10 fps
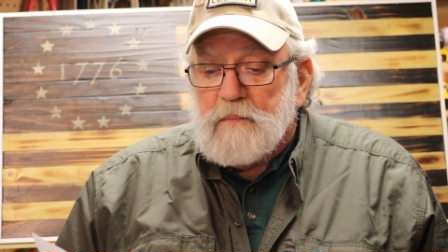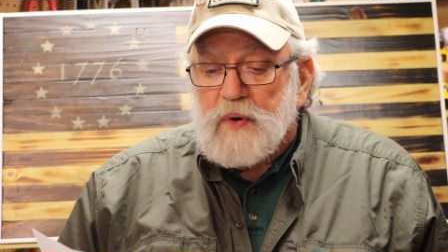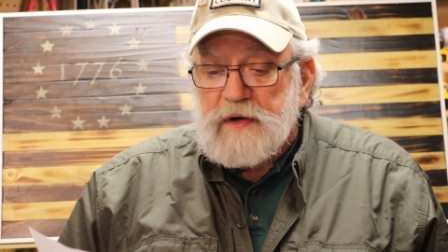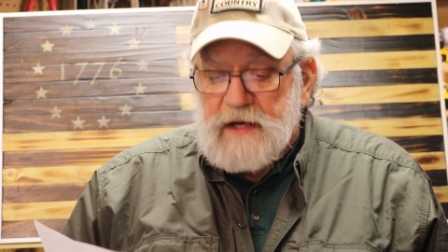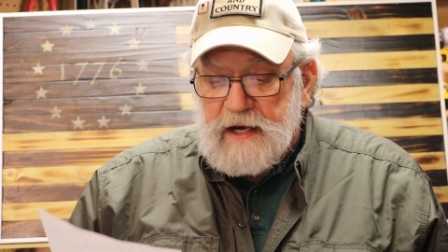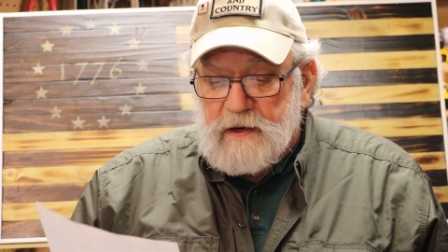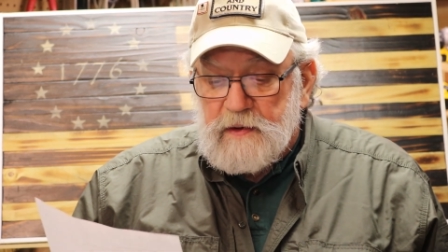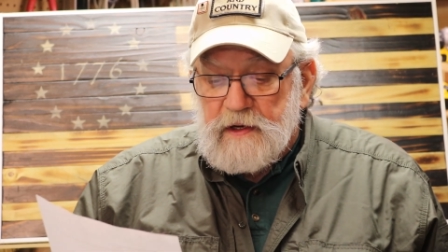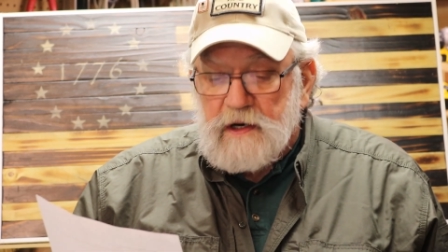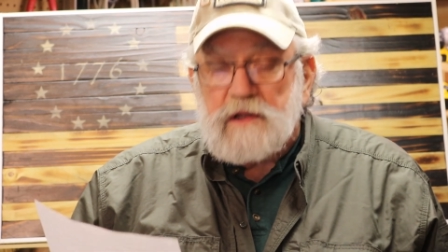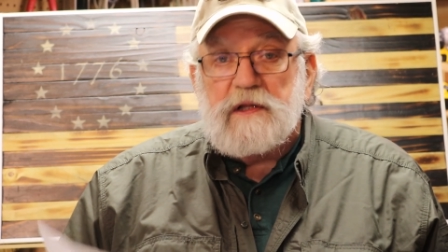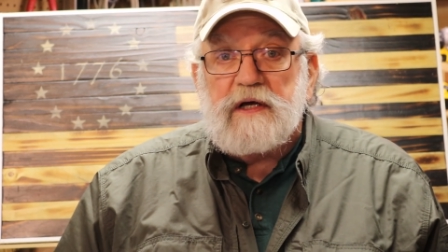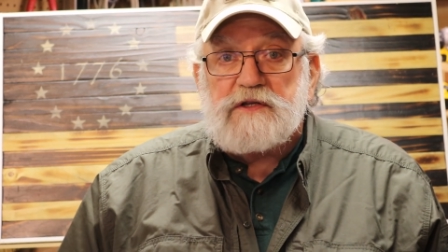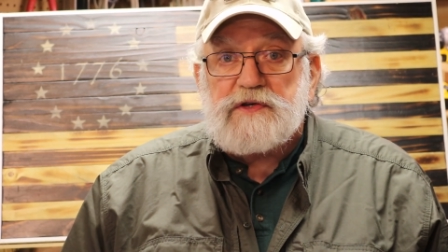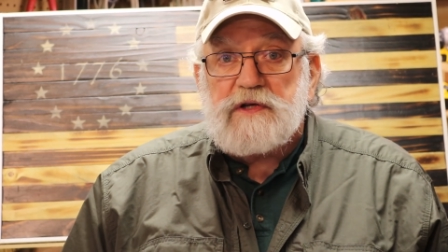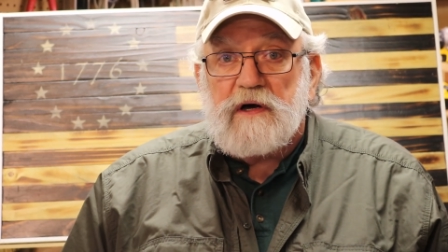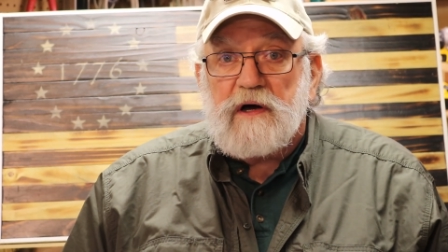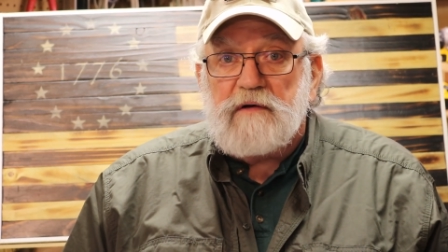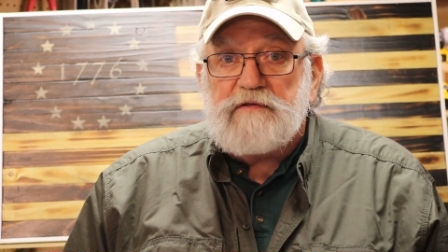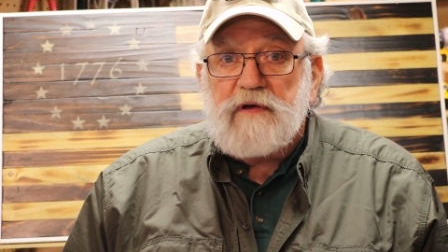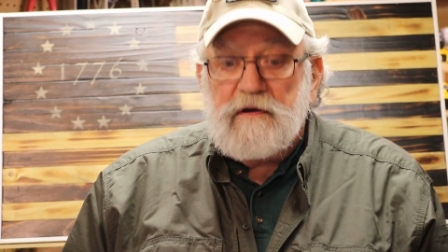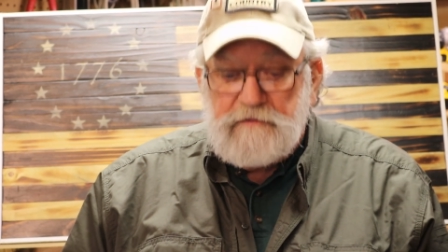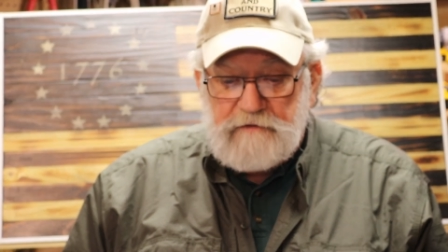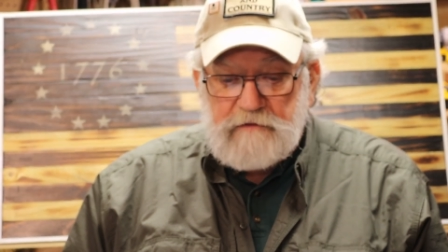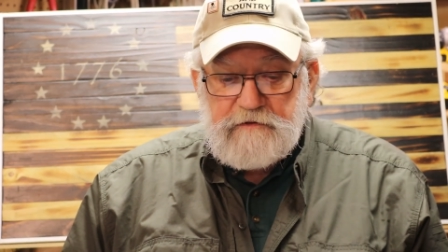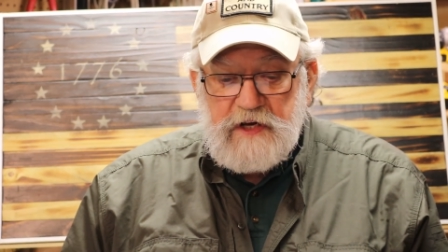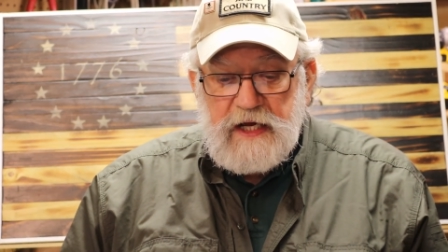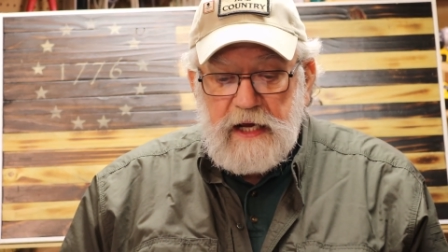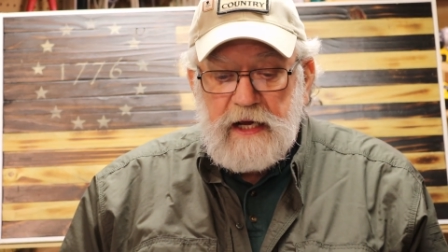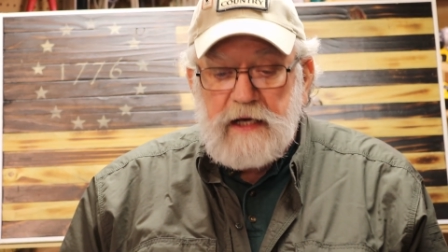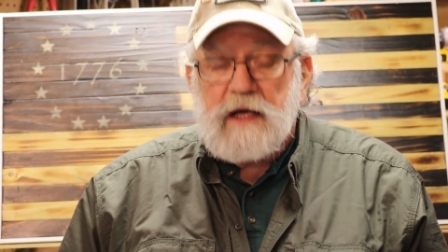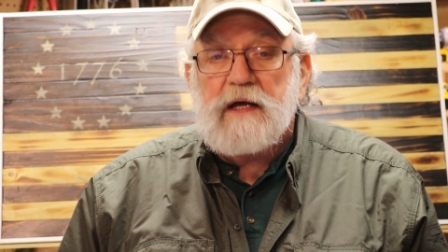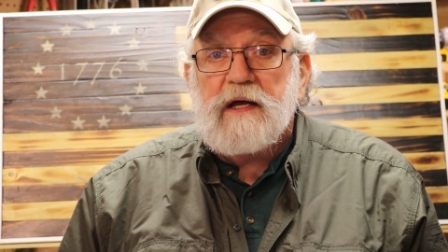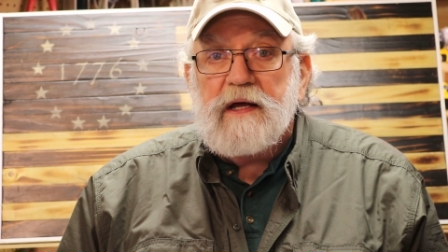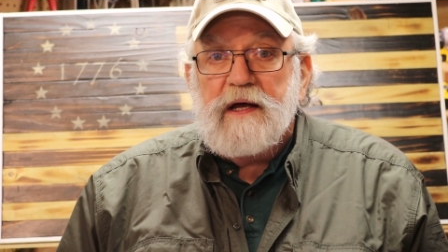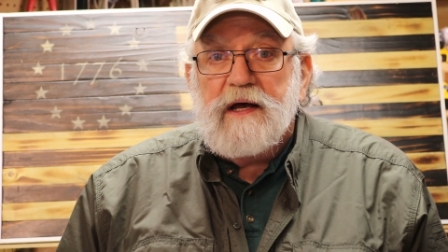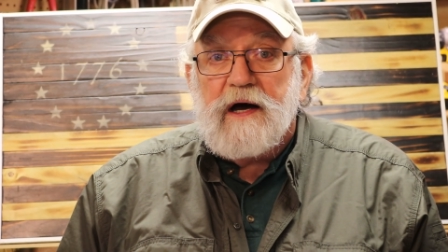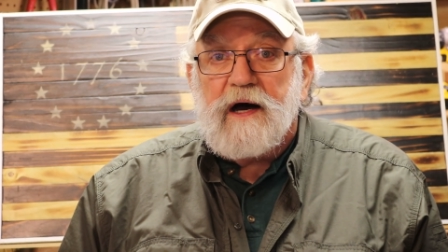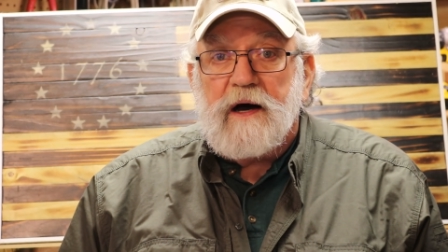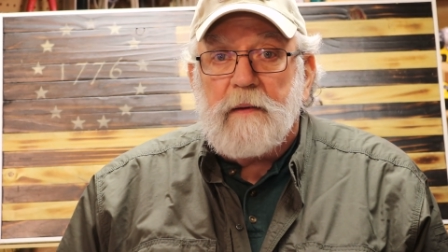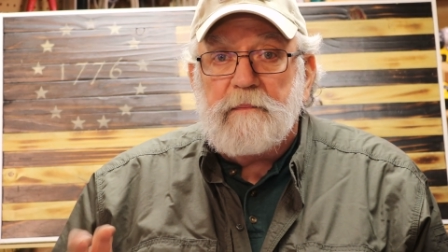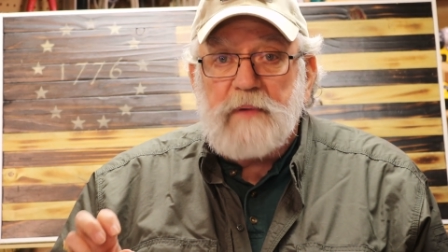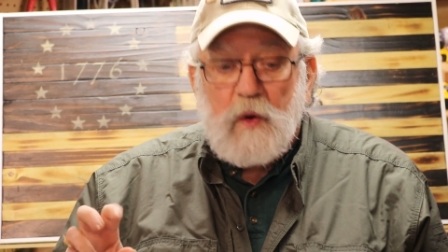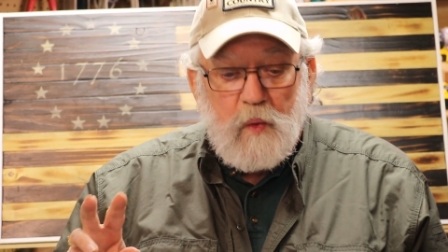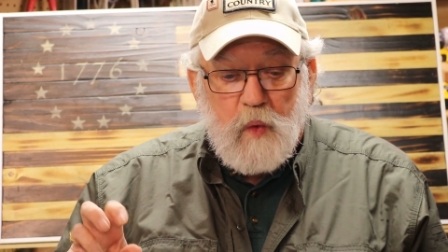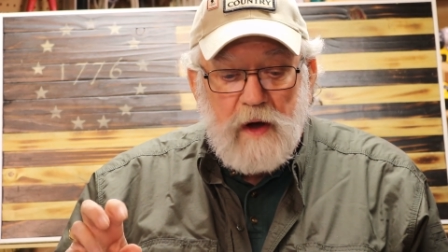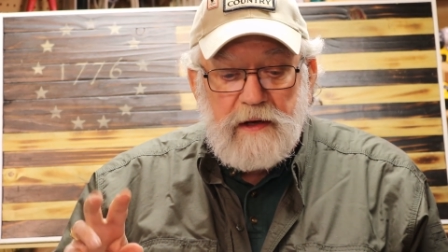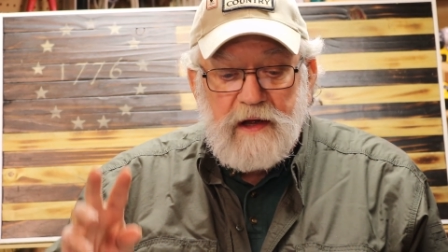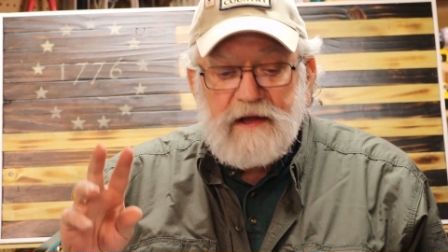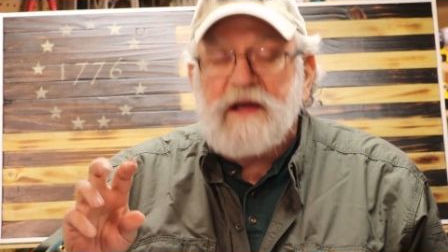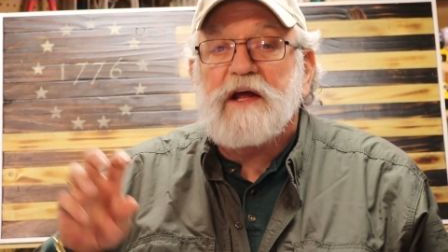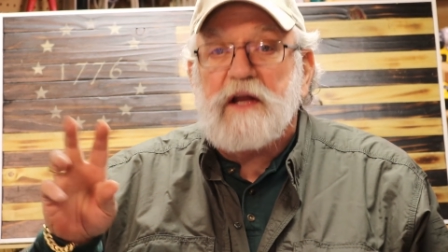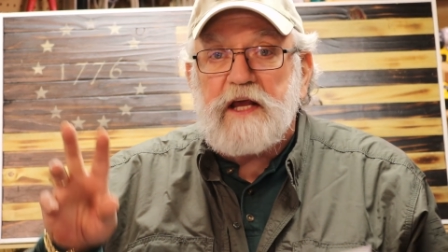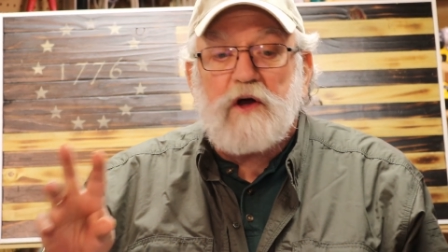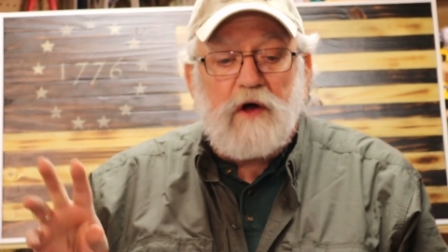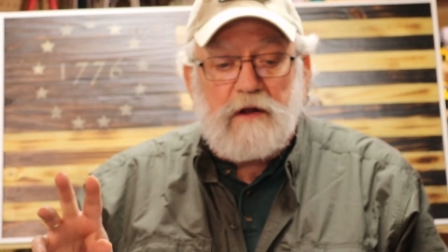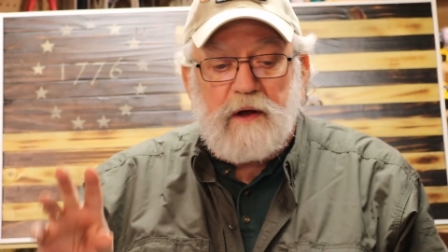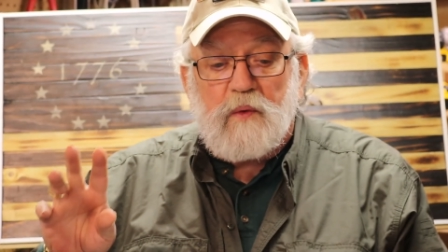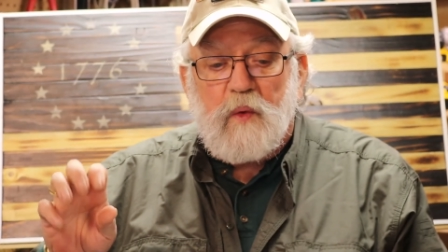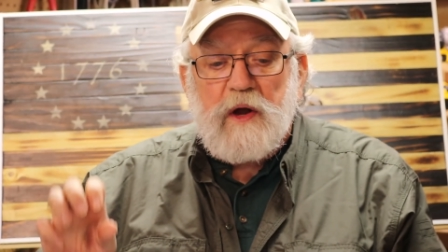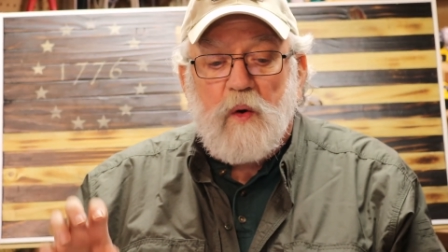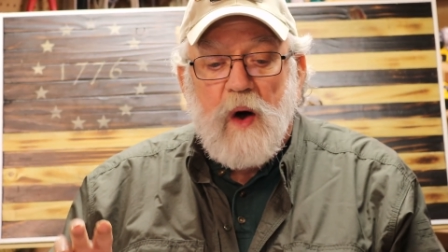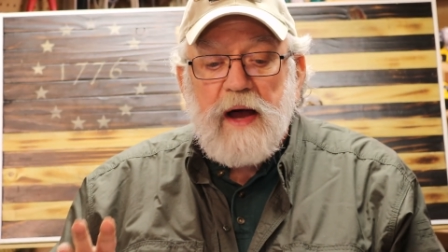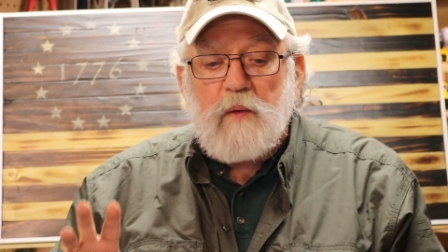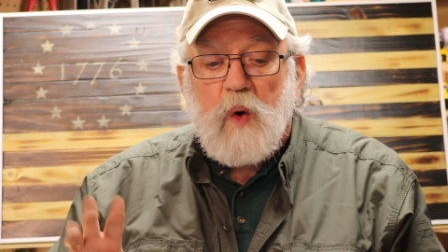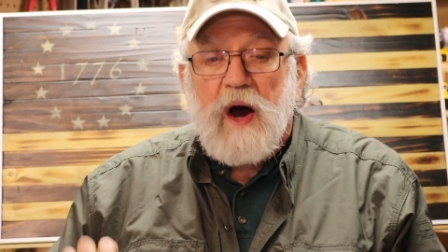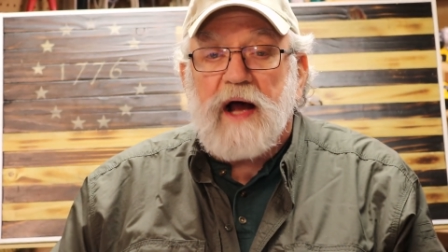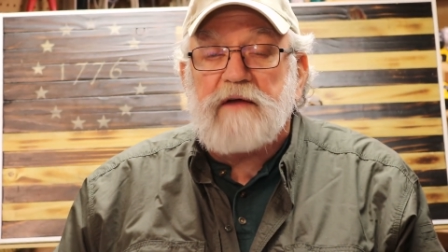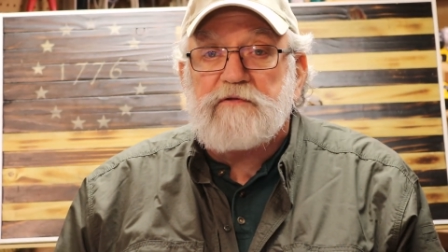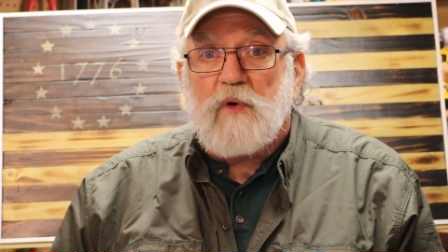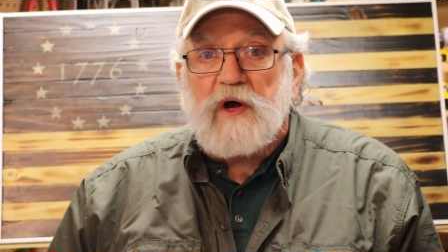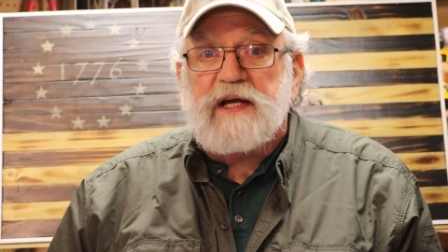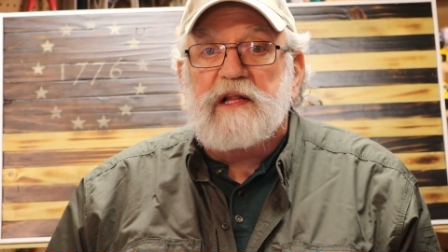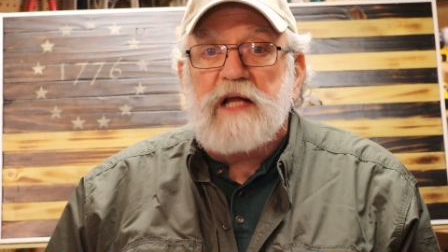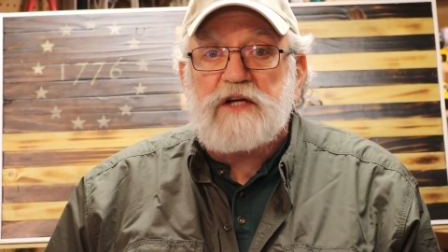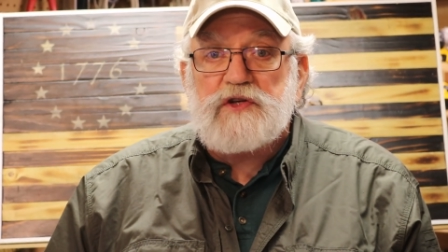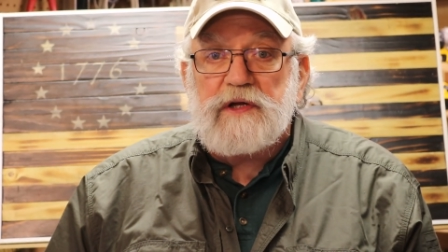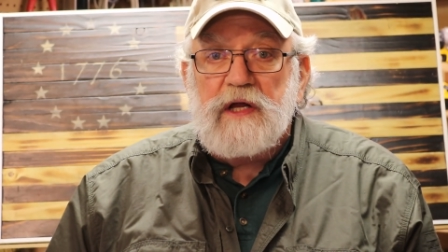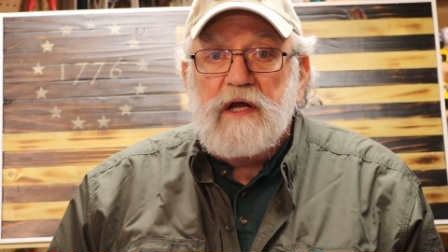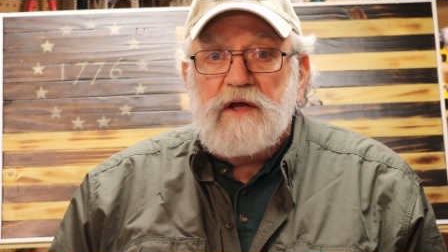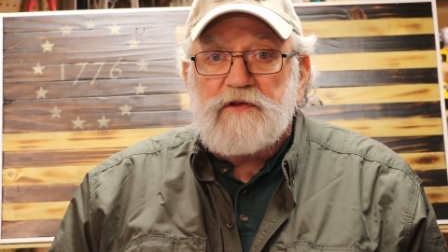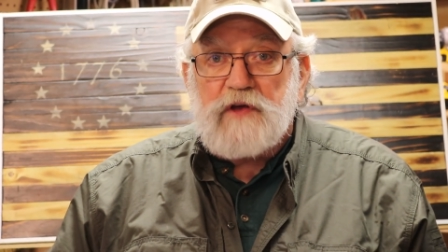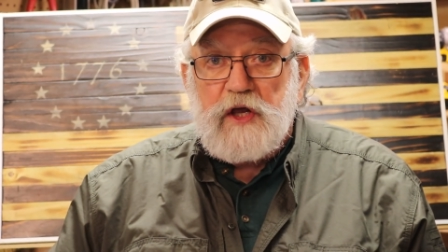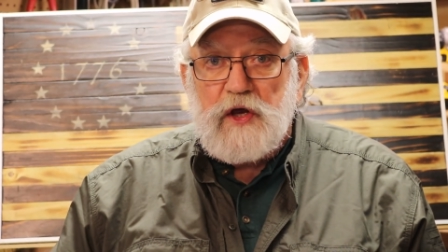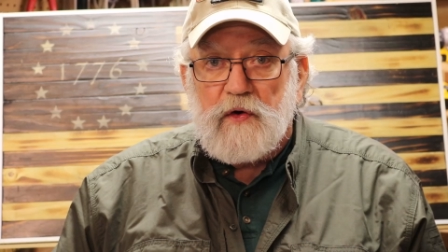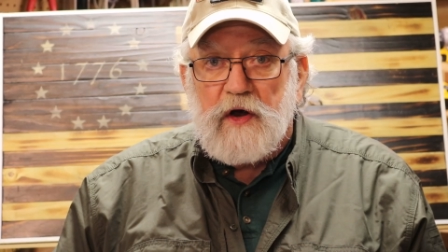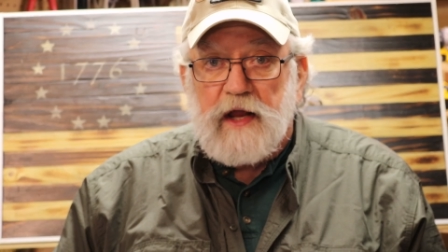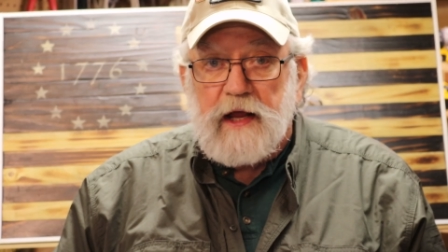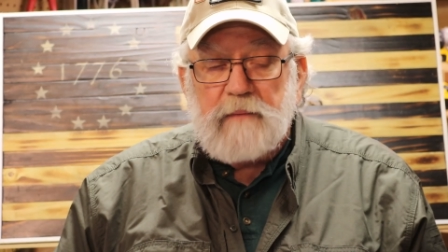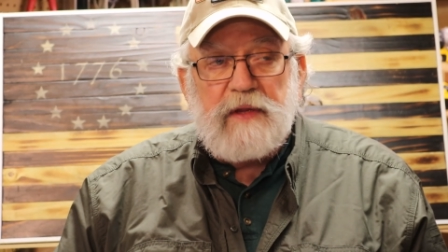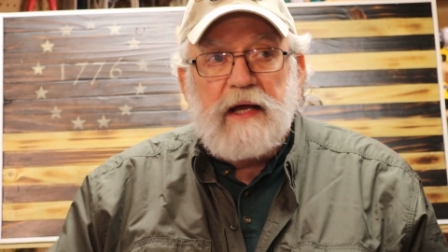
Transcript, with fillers: put down a list of 15 um, what he called it what do I want for election security